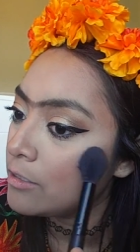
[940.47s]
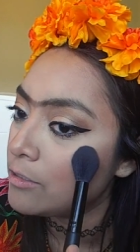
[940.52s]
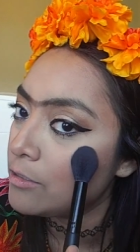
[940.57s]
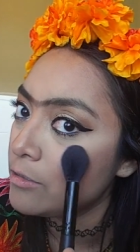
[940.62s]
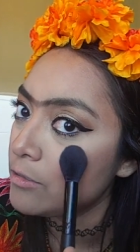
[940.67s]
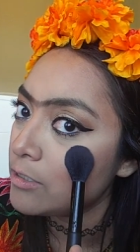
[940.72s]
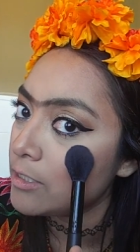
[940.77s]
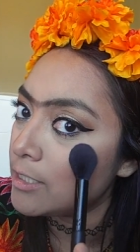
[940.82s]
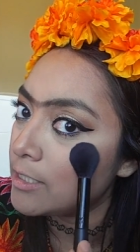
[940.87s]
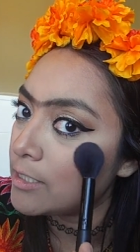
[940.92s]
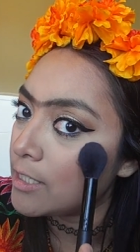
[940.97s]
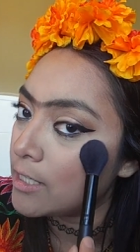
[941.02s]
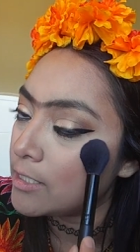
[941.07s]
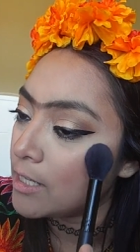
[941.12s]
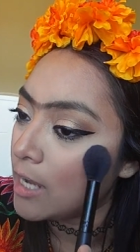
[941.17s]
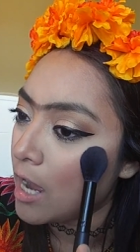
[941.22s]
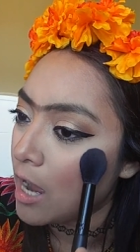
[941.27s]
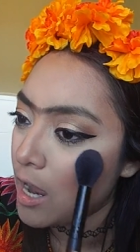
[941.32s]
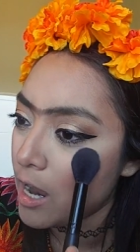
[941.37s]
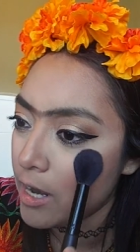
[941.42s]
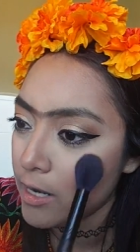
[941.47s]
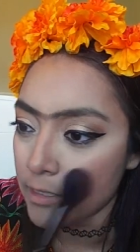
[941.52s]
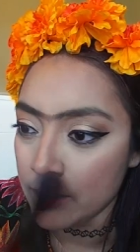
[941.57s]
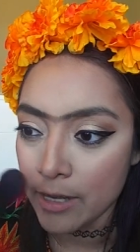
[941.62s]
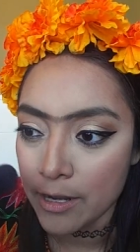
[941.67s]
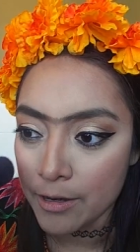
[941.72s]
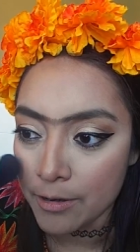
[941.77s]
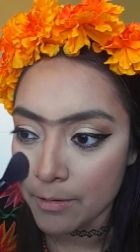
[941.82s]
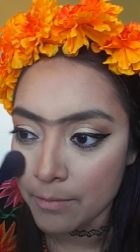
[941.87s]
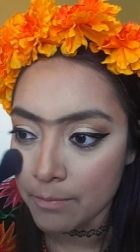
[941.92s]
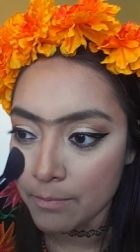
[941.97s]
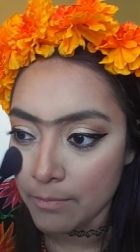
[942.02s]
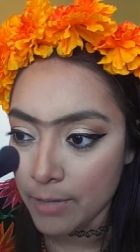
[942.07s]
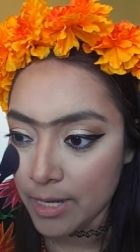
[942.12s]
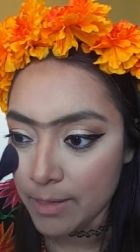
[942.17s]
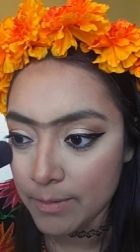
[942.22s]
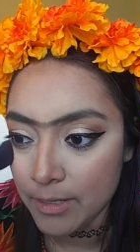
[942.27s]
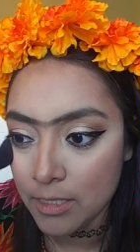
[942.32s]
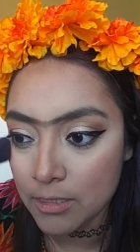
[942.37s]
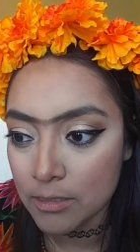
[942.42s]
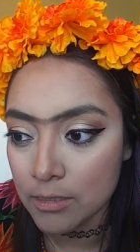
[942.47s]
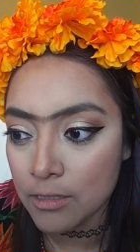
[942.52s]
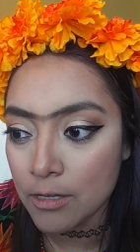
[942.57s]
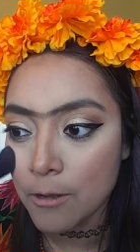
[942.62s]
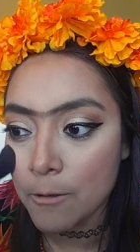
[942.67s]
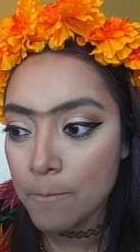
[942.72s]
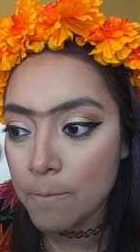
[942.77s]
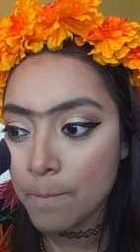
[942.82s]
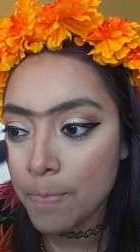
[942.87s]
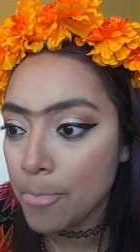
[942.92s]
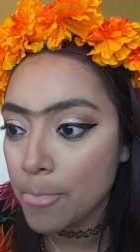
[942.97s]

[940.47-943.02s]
use this as a highlighter maybe, so